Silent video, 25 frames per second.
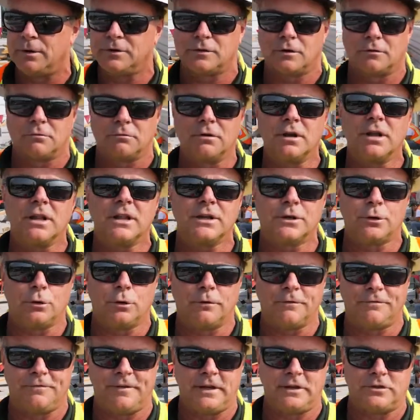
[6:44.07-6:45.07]
is a really
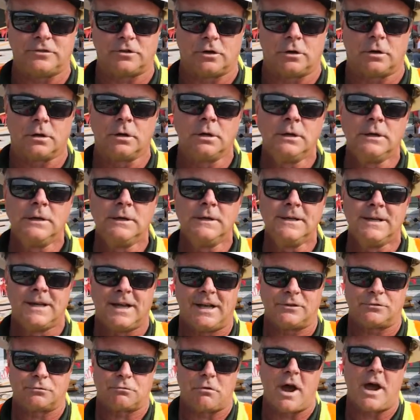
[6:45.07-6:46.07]
cool feature.
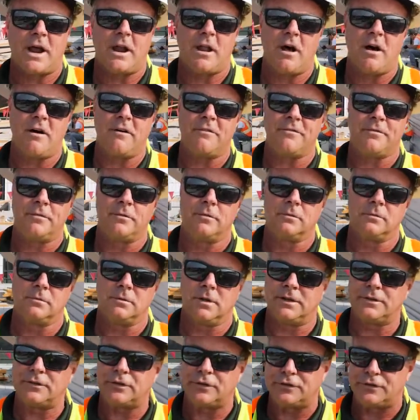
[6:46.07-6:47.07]
It's right off,
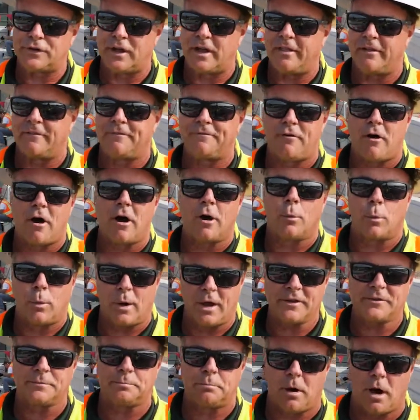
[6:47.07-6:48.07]
let's just say, the far
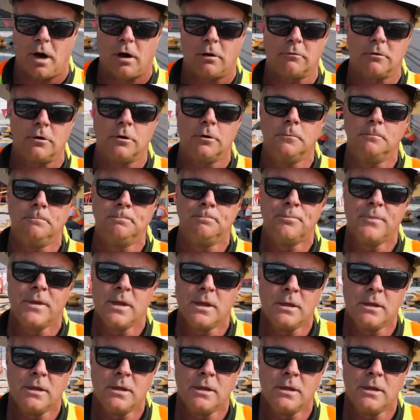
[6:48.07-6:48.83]
west ballroom.